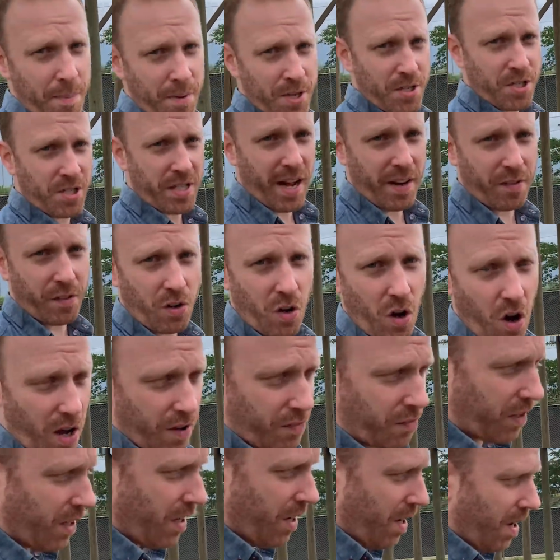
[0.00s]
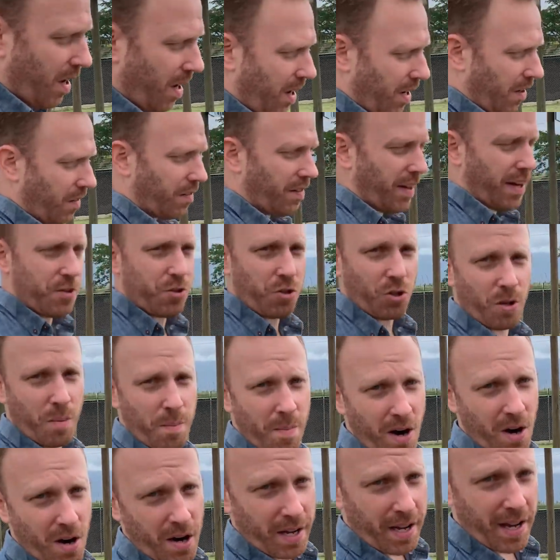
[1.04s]
damage that's caused in Central
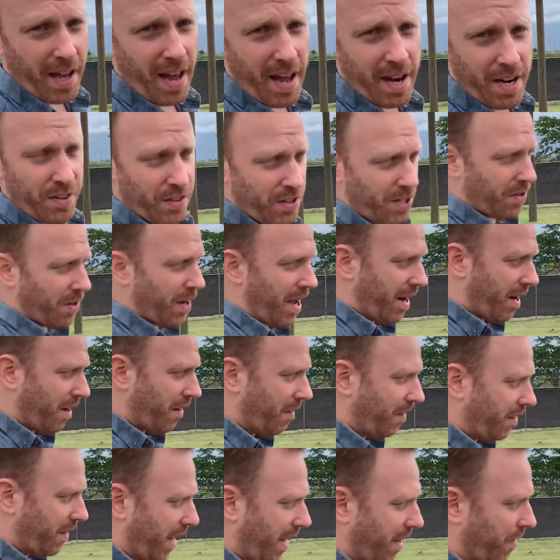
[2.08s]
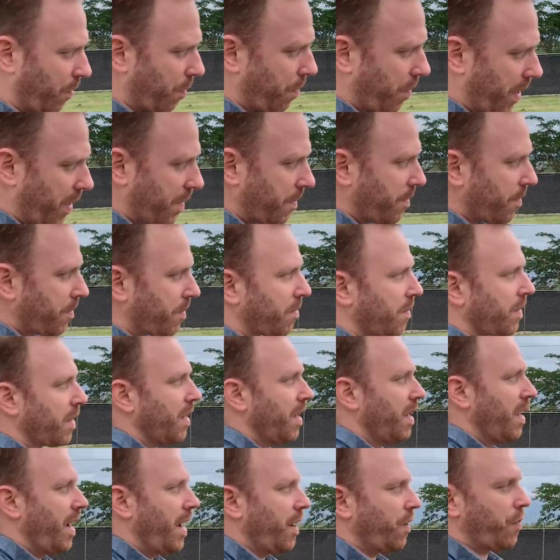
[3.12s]
America and in the United States, but
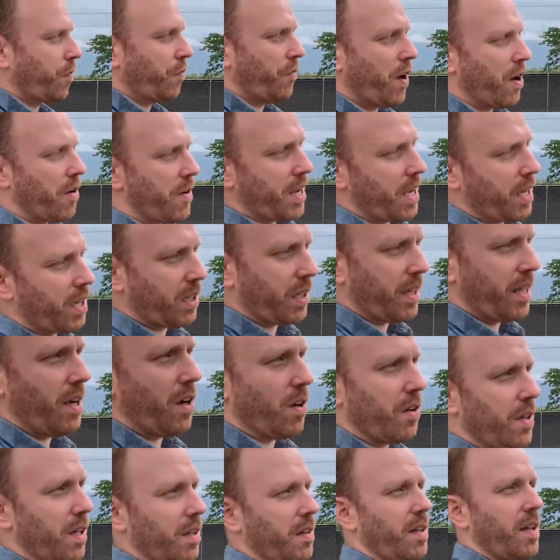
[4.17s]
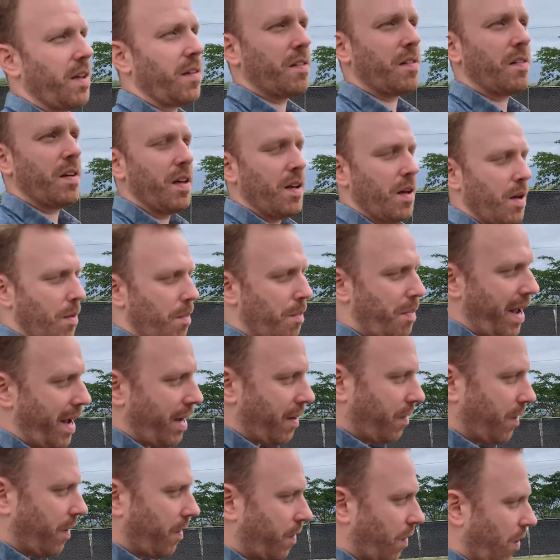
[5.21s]
it's very clear that this
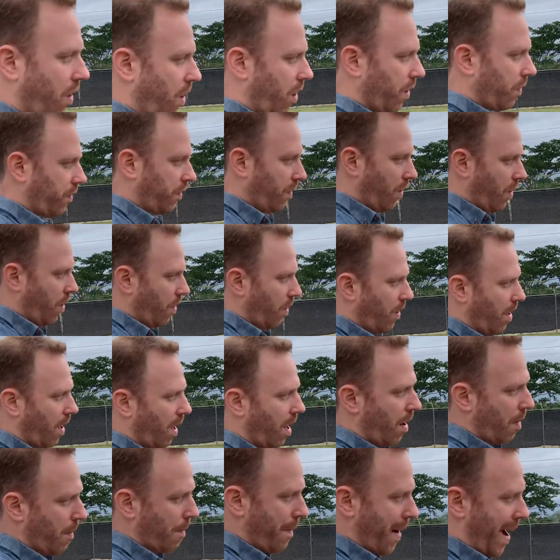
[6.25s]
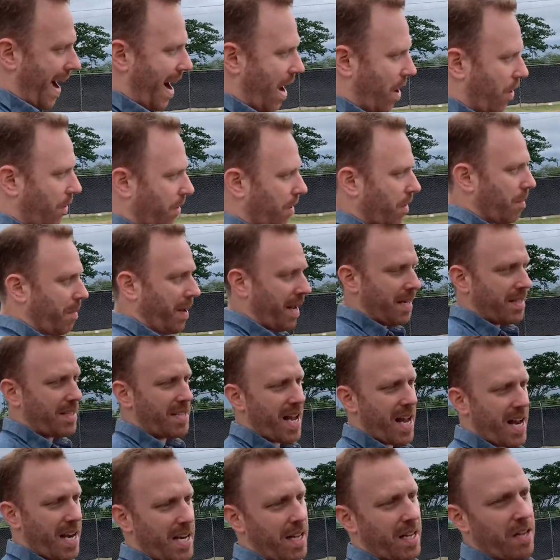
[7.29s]
base is also about
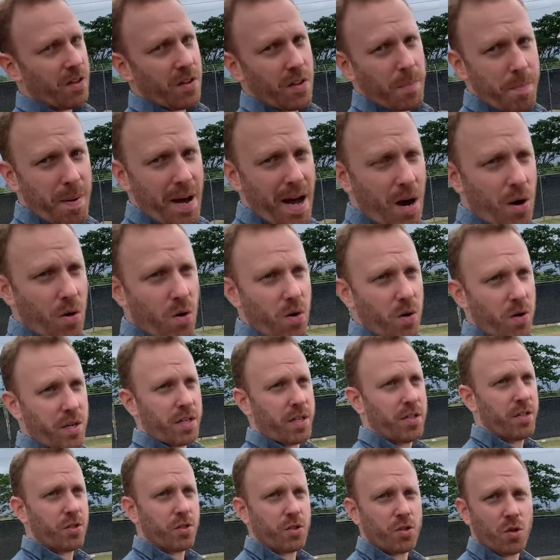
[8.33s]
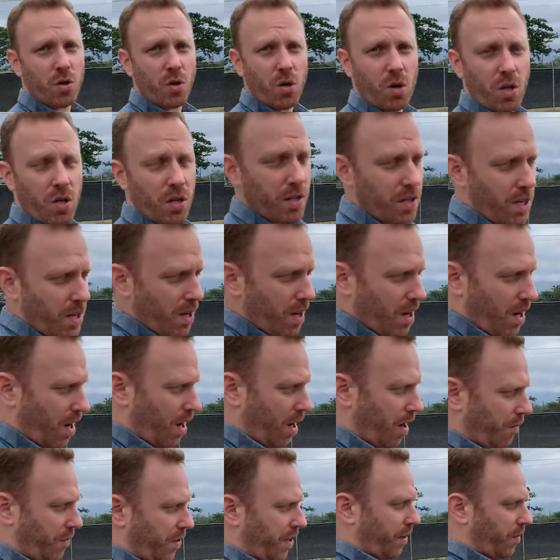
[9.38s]
maintaining the power and control
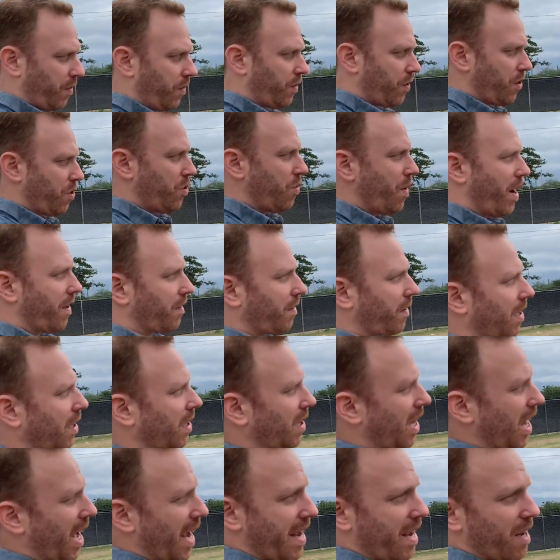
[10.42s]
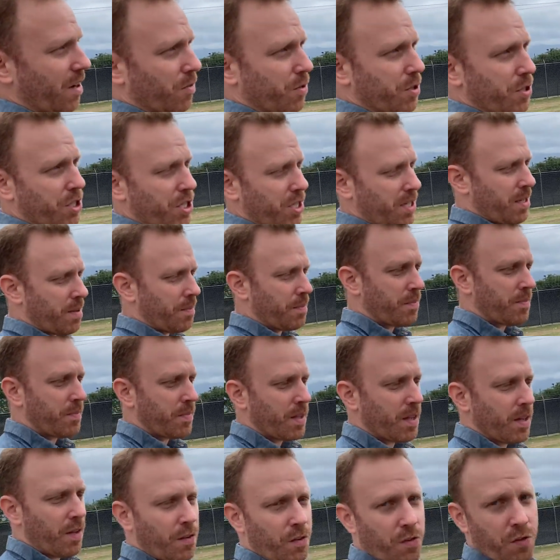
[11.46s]
of this U S client regime,
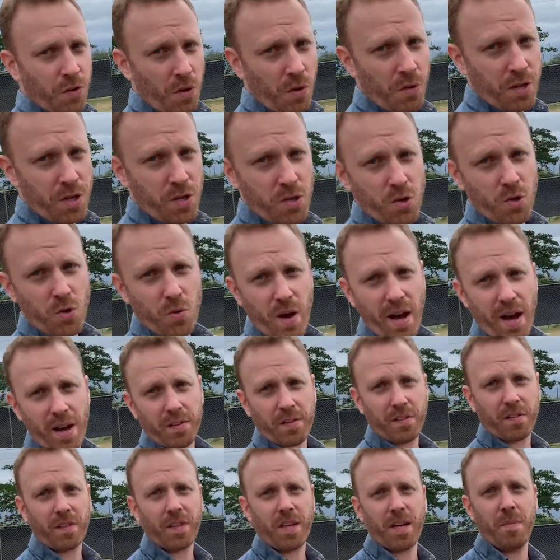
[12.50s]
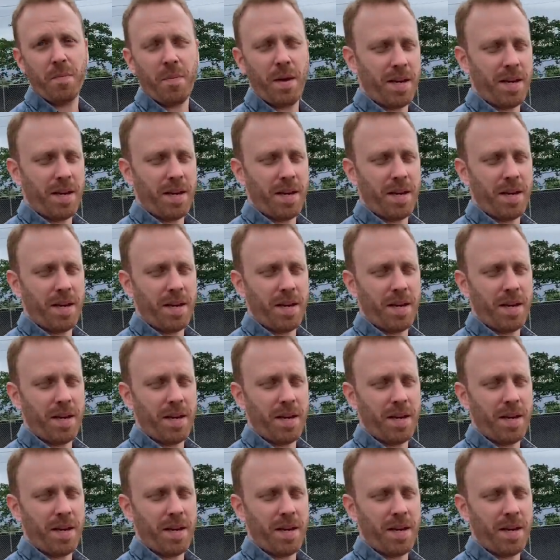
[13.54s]
so the U S can